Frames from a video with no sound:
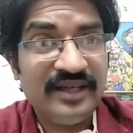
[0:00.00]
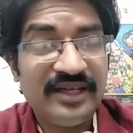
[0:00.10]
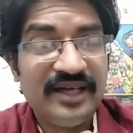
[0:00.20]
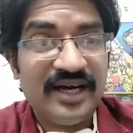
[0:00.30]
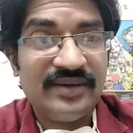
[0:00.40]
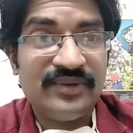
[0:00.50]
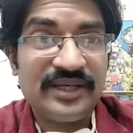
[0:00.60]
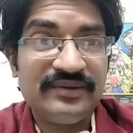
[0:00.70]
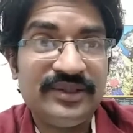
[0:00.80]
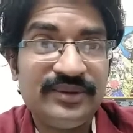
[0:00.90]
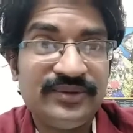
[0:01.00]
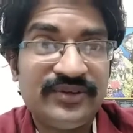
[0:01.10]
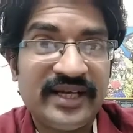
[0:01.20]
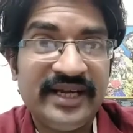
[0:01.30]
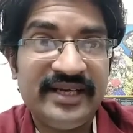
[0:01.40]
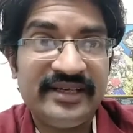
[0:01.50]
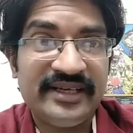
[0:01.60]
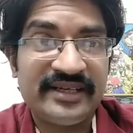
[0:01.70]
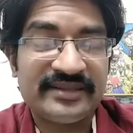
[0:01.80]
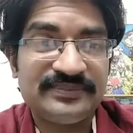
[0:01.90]
what will you do for head care?
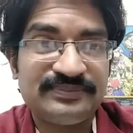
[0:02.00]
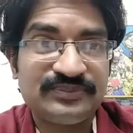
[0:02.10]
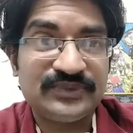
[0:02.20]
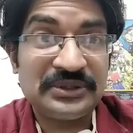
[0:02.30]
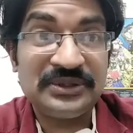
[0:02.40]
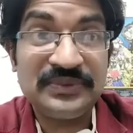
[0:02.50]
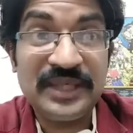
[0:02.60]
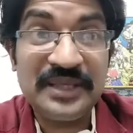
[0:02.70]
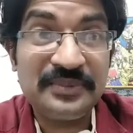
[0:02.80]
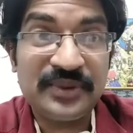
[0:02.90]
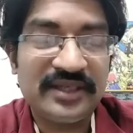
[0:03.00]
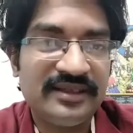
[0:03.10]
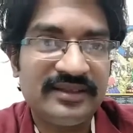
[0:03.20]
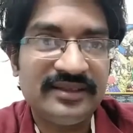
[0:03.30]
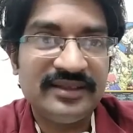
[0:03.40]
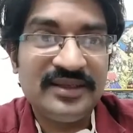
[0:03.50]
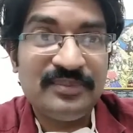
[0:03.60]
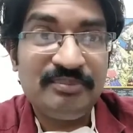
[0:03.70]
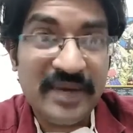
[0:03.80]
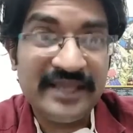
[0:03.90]
It is very important.
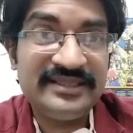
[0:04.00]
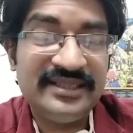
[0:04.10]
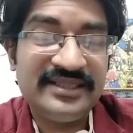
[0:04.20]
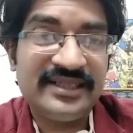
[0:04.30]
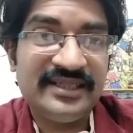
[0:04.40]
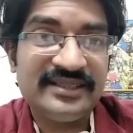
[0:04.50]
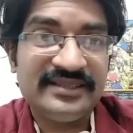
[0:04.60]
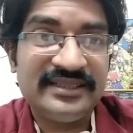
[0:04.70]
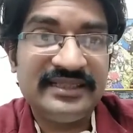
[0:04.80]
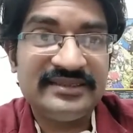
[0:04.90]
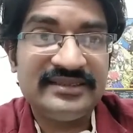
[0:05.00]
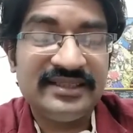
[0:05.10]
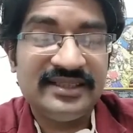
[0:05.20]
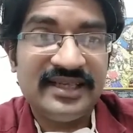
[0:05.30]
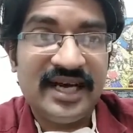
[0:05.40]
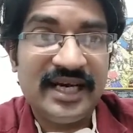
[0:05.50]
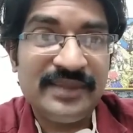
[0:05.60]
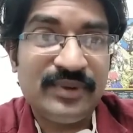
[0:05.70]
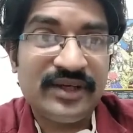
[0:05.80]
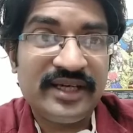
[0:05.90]
My secret is I
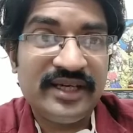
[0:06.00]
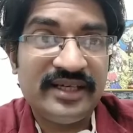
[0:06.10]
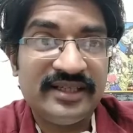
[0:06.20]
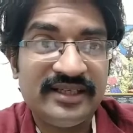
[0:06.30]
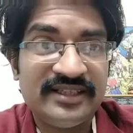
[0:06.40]
bought a